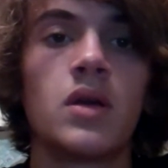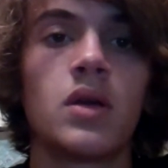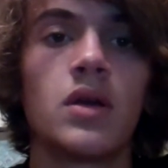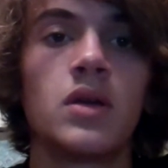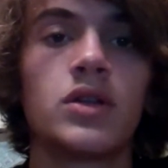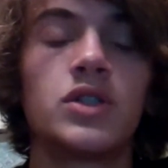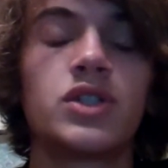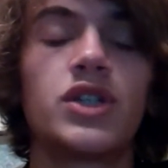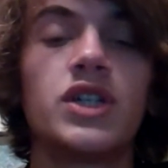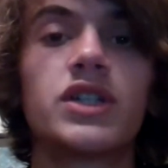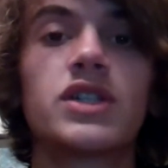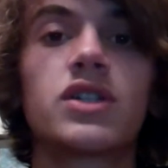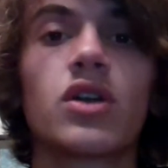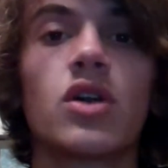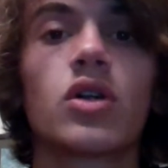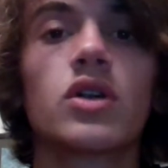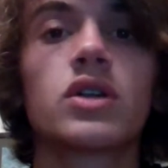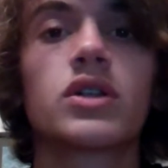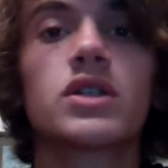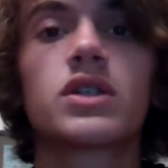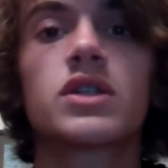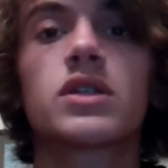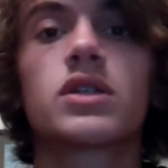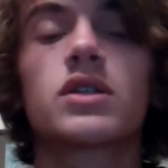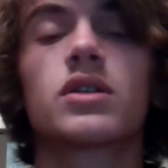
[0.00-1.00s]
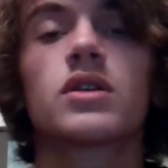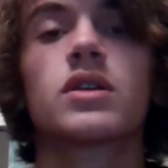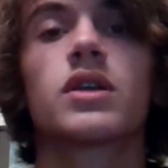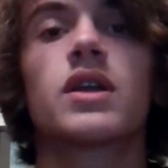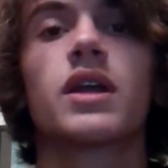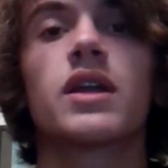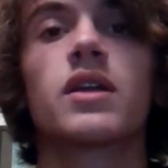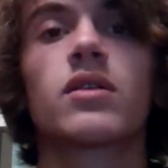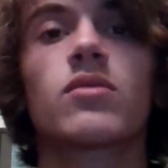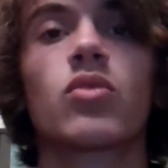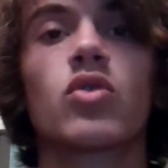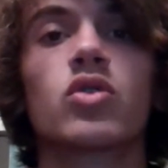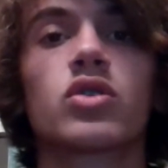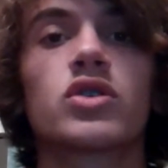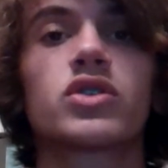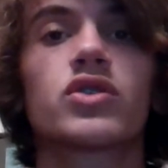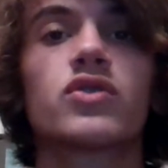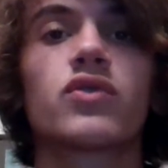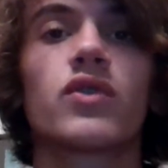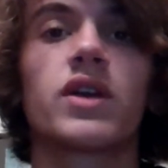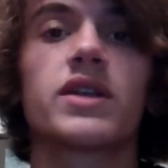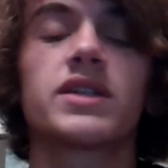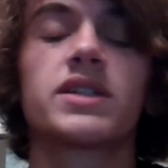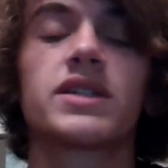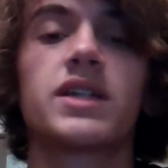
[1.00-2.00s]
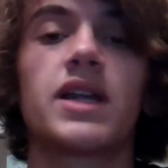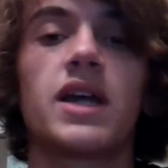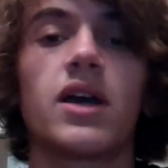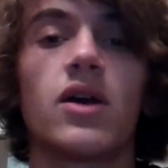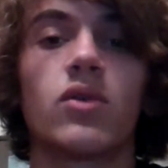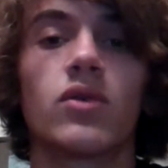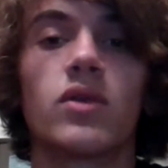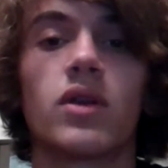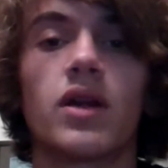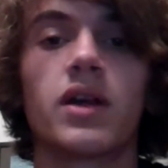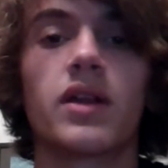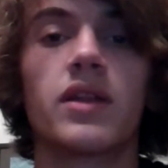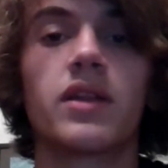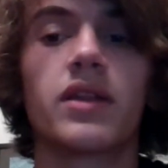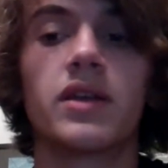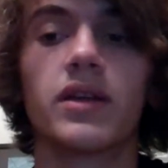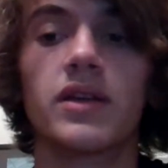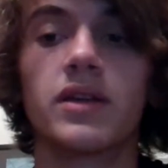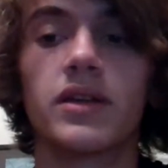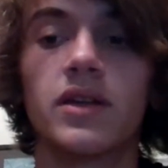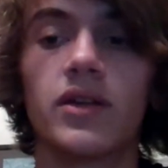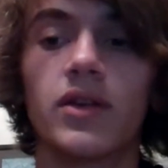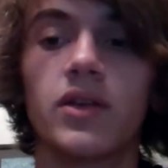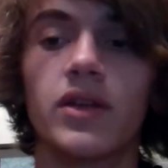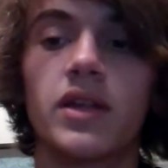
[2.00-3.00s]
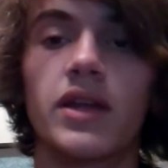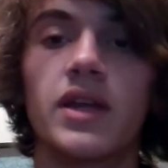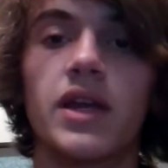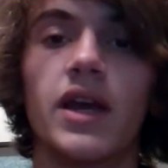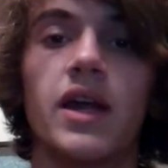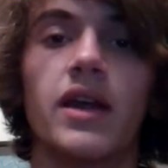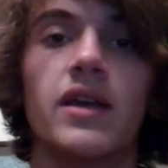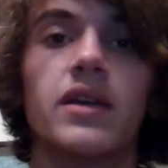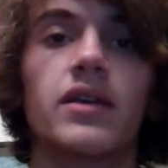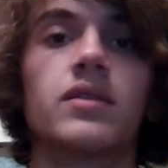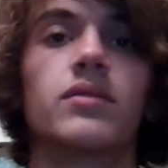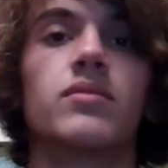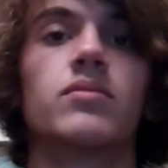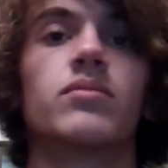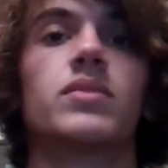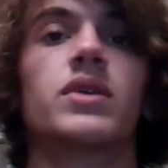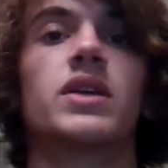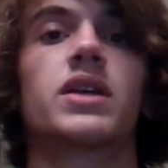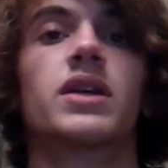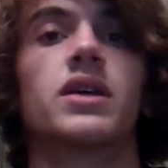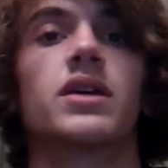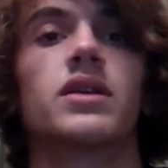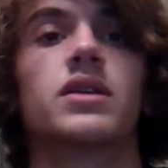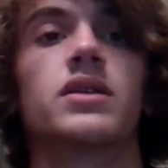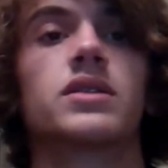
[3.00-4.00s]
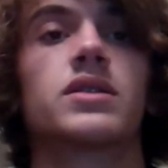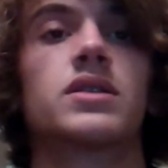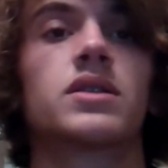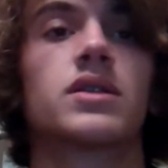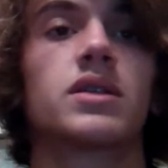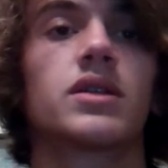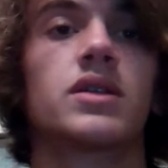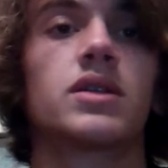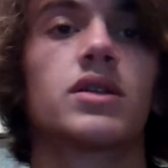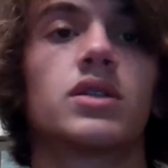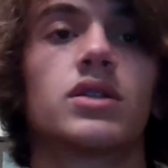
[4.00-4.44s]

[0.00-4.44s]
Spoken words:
She starts getting more stressed out, I think, near the end, because